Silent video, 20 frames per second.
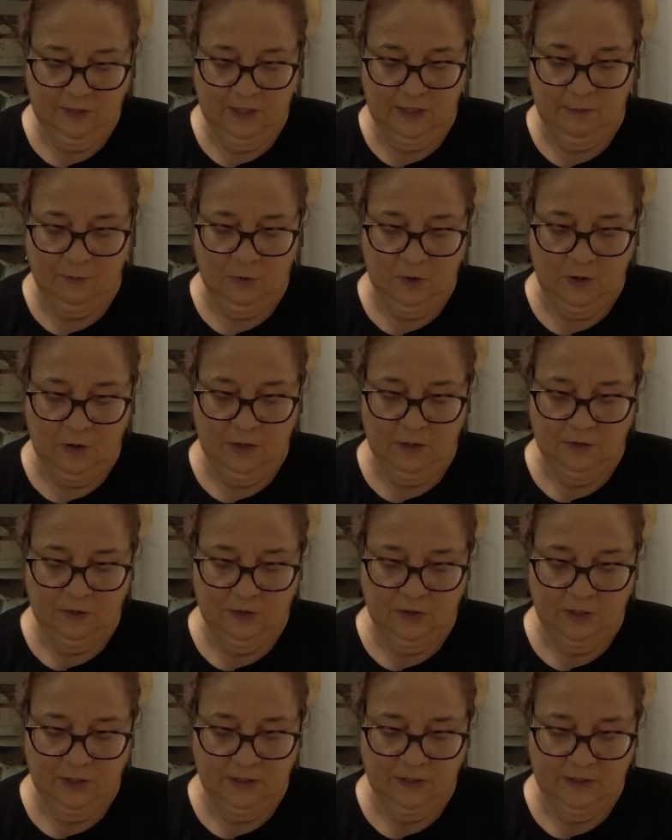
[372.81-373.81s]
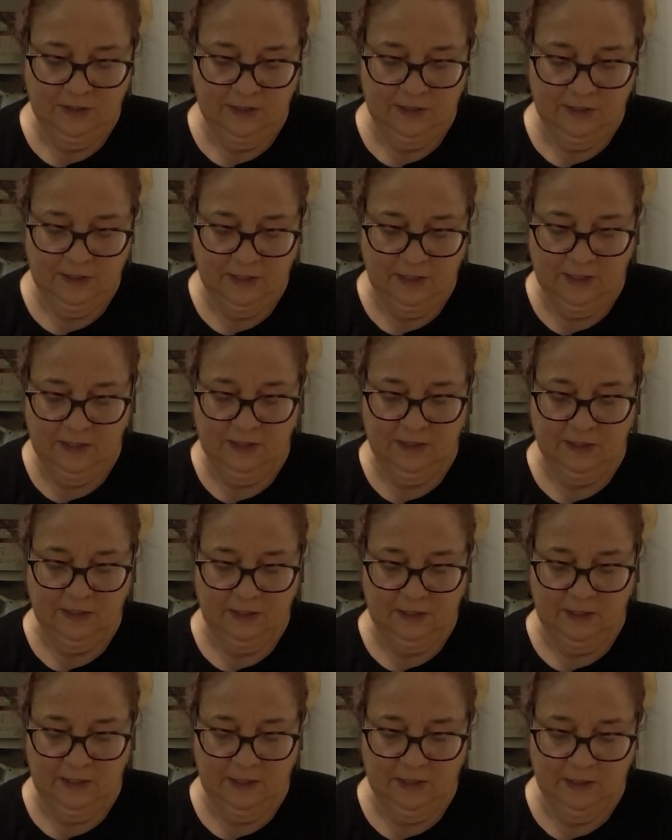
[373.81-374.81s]
them all tucked in
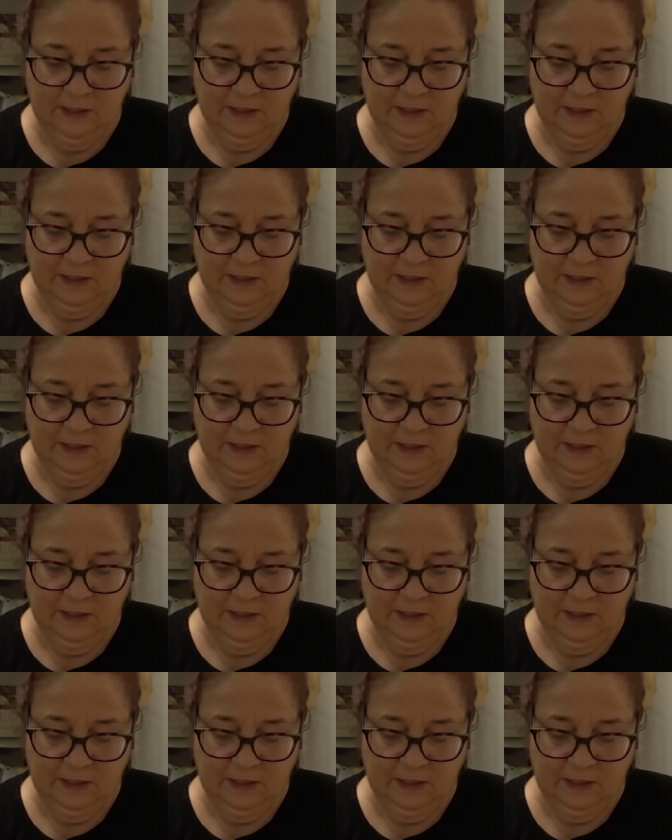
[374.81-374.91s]
nicely.